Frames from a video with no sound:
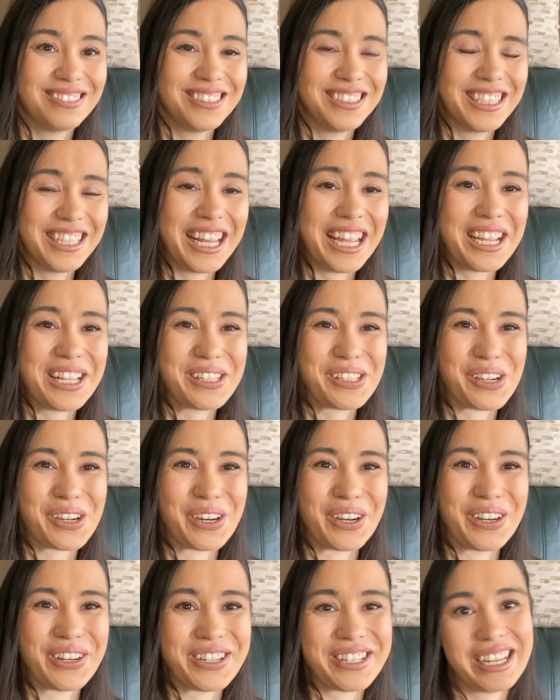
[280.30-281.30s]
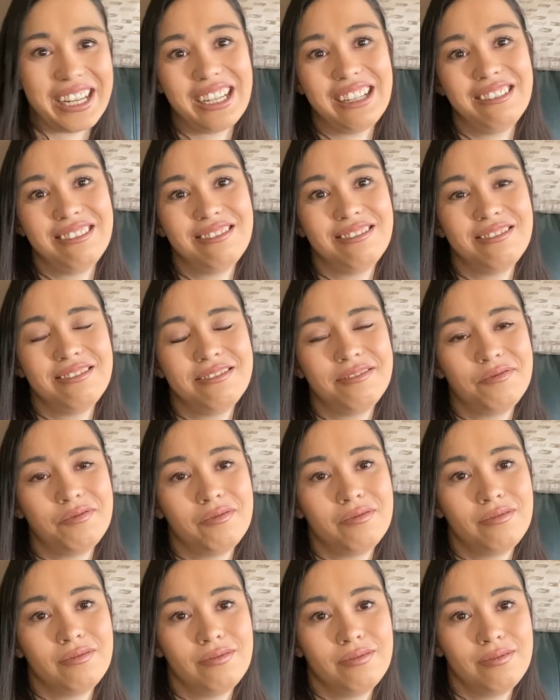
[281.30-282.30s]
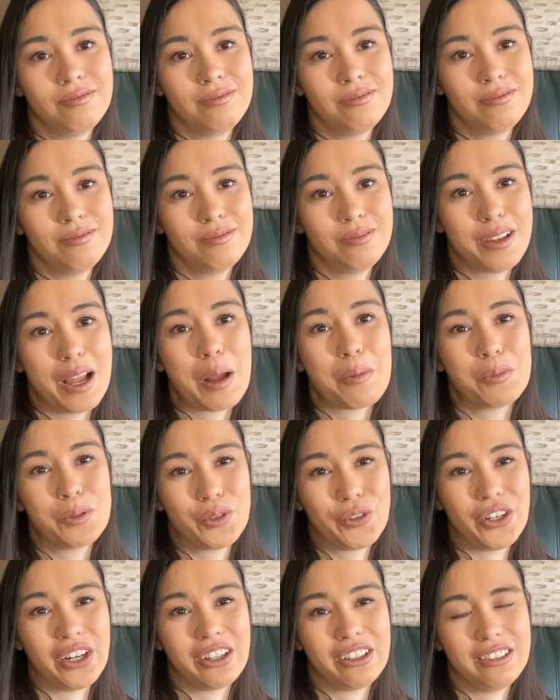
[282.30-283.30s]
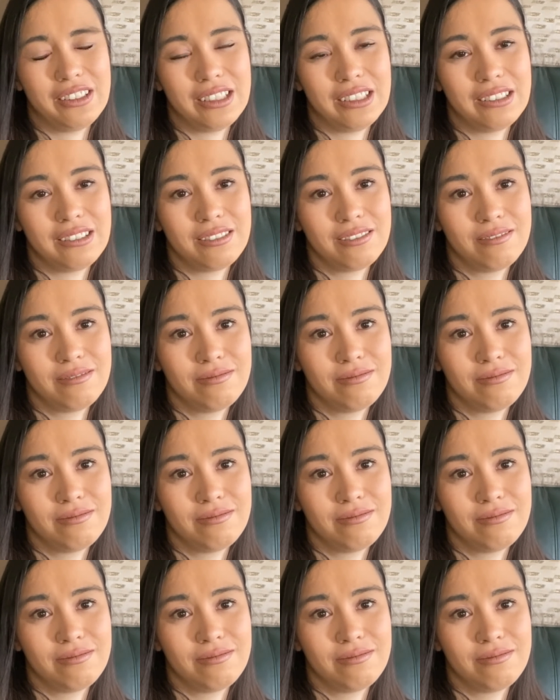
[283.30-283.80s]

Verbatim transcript: Today is a hard day. I'm struggling.